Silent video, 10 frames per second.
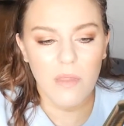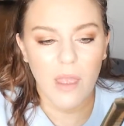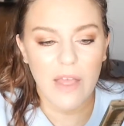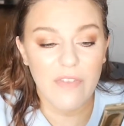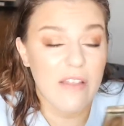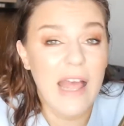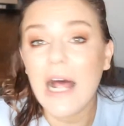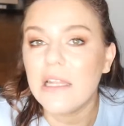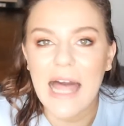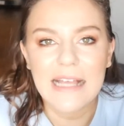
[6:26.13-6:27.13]
And then
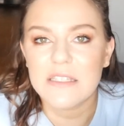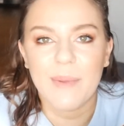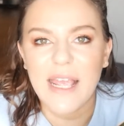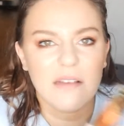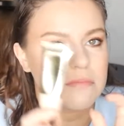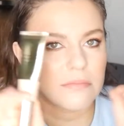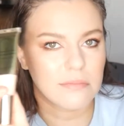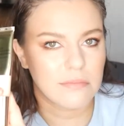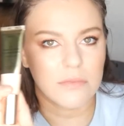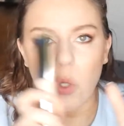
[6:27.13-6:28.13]
that'll last me
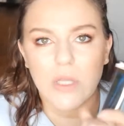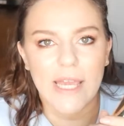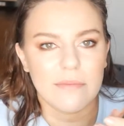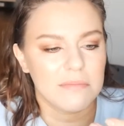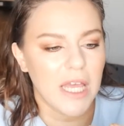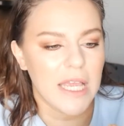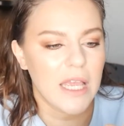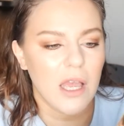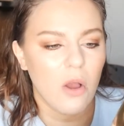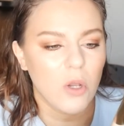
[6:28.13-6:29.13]
all day.
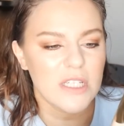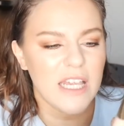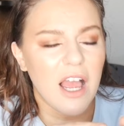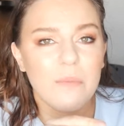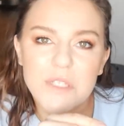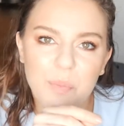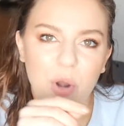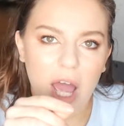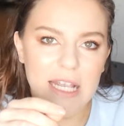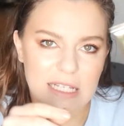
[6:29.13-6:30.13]
Like, honestly, I'm
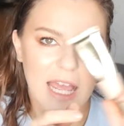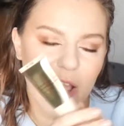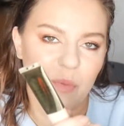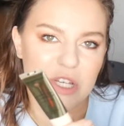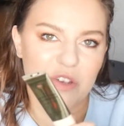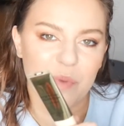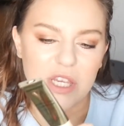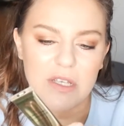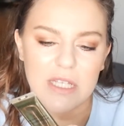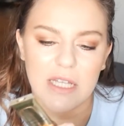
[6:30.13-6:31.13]
surprised at how much I've been
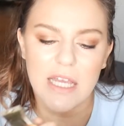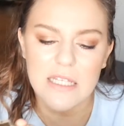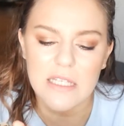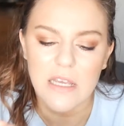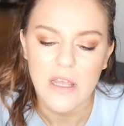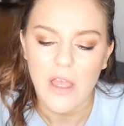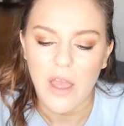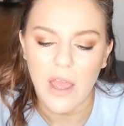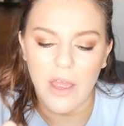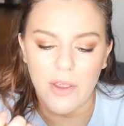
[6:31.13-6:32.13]
using this.
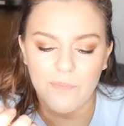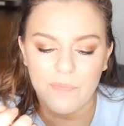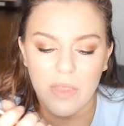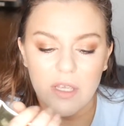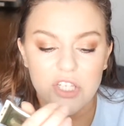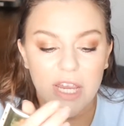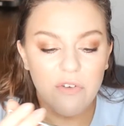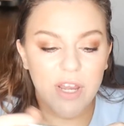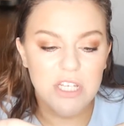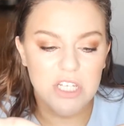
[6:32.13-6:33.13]
Shade
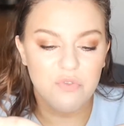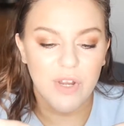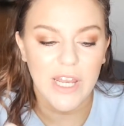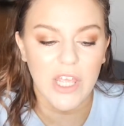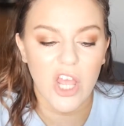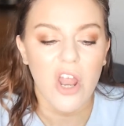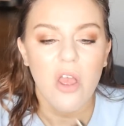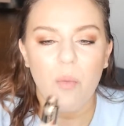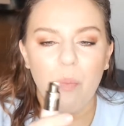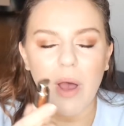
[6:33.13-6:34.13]
range is really good.
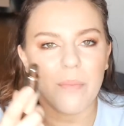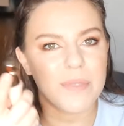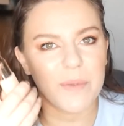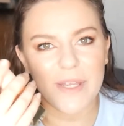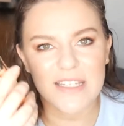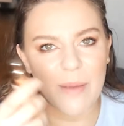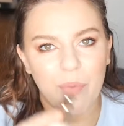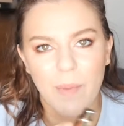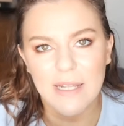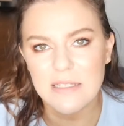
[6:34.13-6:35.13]
Pump's a bit
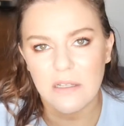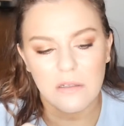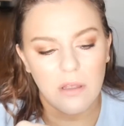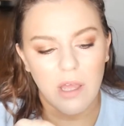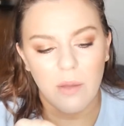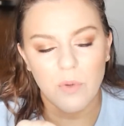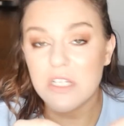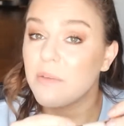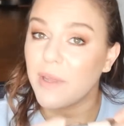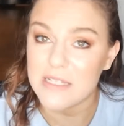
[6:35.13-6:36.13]
temperamental, which
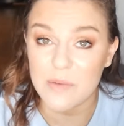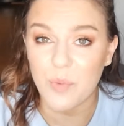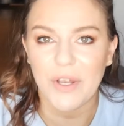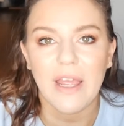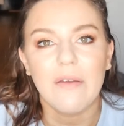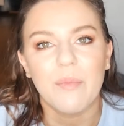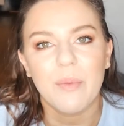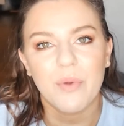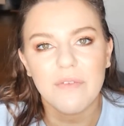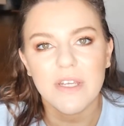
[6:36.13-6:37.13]
is something I didn't point out in my
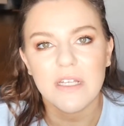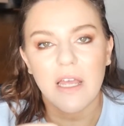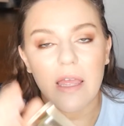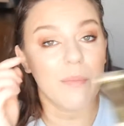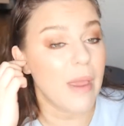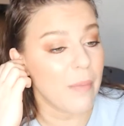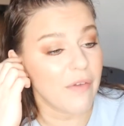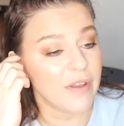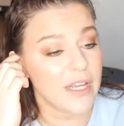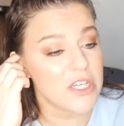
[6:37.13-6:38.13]
previous in my
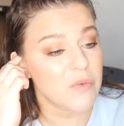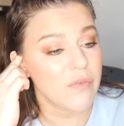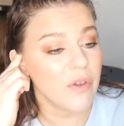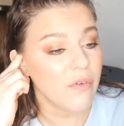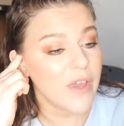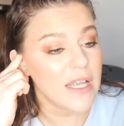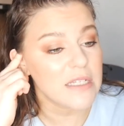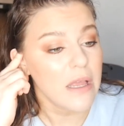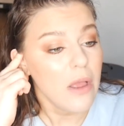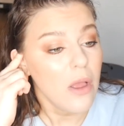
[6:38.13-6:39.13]
foundation review of
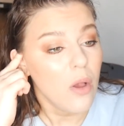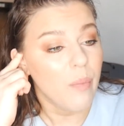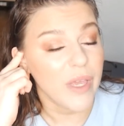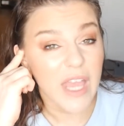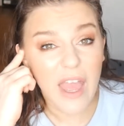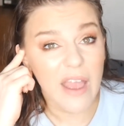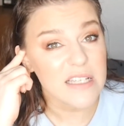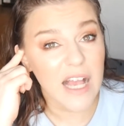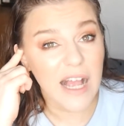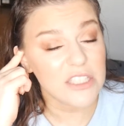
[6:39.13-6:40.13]
it. But
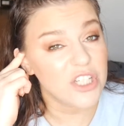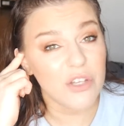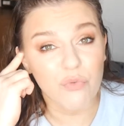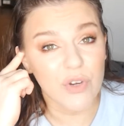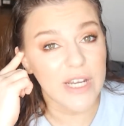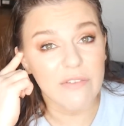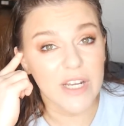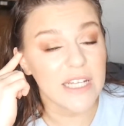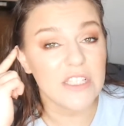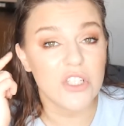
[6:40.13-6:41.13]
yeah, it's just a really,
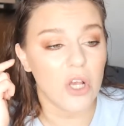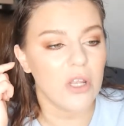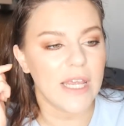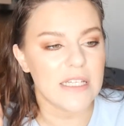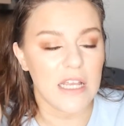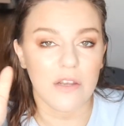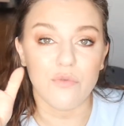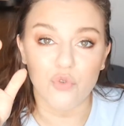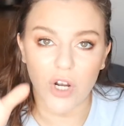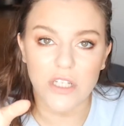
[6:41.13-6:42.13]
really solid kind
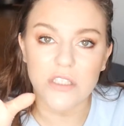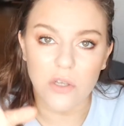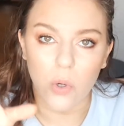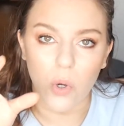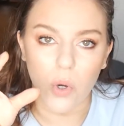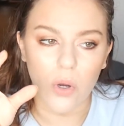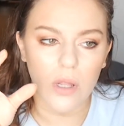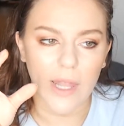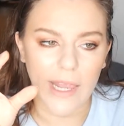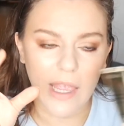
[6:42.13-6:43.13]
of drugstore,
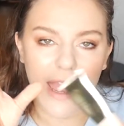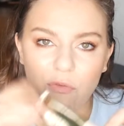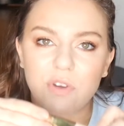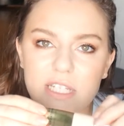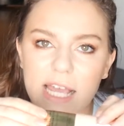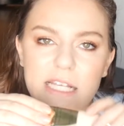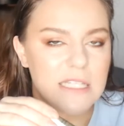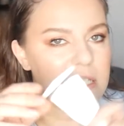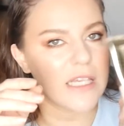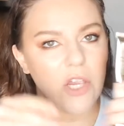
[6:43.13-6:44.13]
like everyday
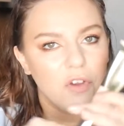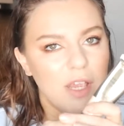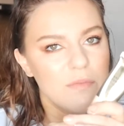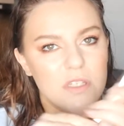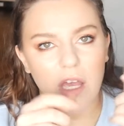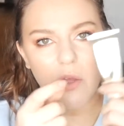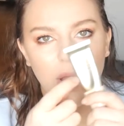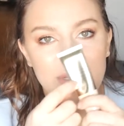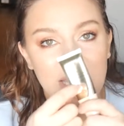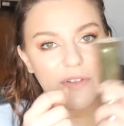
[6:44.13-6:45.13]
CC cream, so
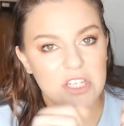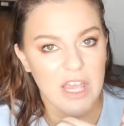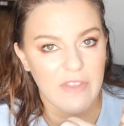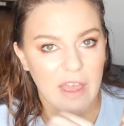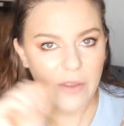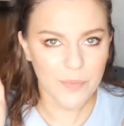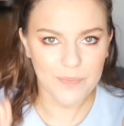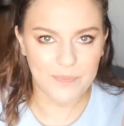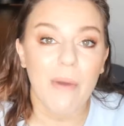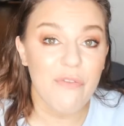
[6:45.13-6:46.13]
I'll definitely check that
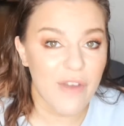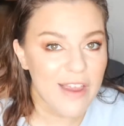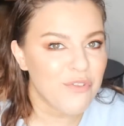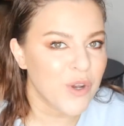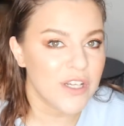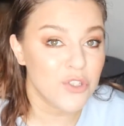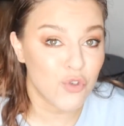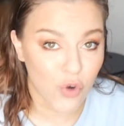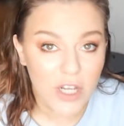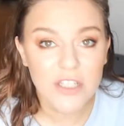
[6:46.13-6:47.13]
out. My favourite
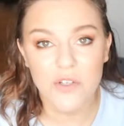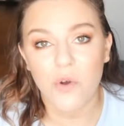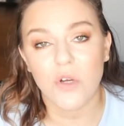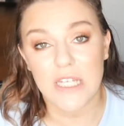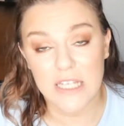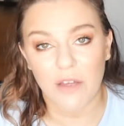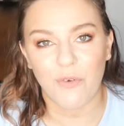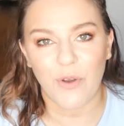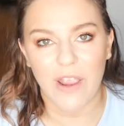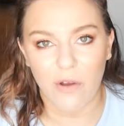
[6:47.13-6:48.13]
drugstore
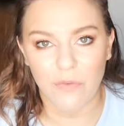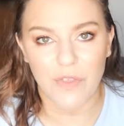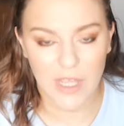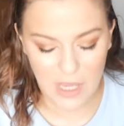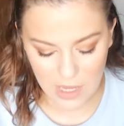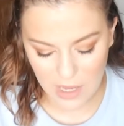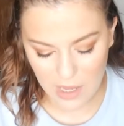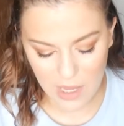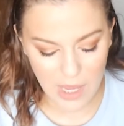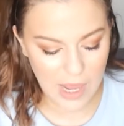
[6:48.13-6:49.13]
discovery of the
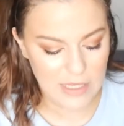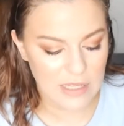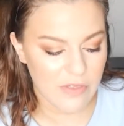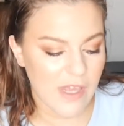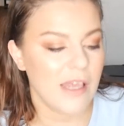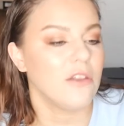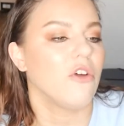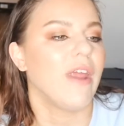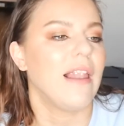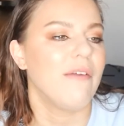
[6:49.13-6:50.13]
year is the
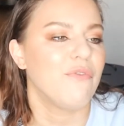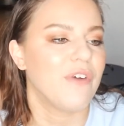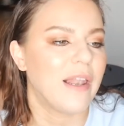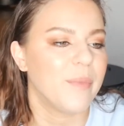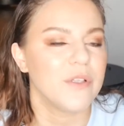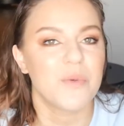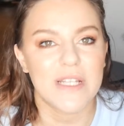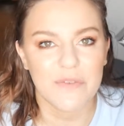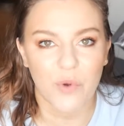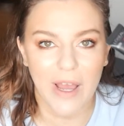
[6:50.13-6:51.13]
L'Oreal Infallible
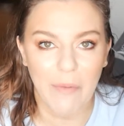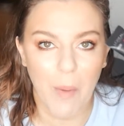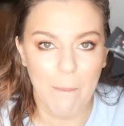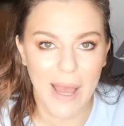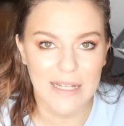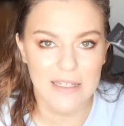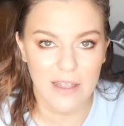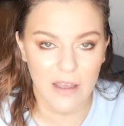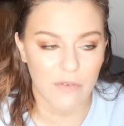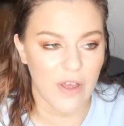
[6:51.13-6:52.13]
24-Hour Matte
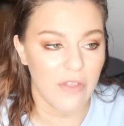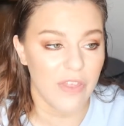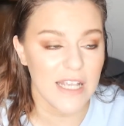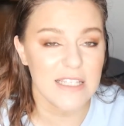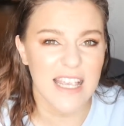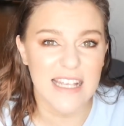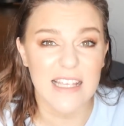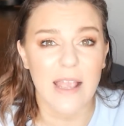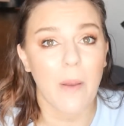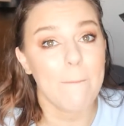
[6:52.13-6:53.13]
Cover. This is
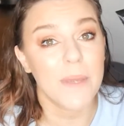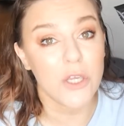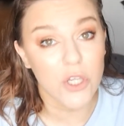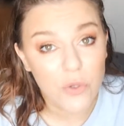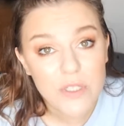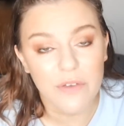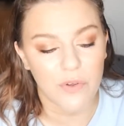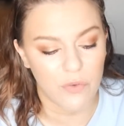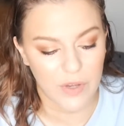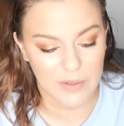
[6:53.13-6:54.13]
a
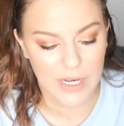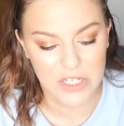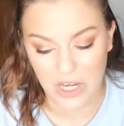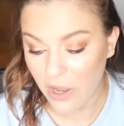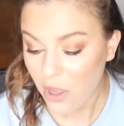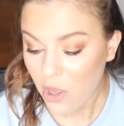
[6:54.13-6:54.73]
beautiful foundation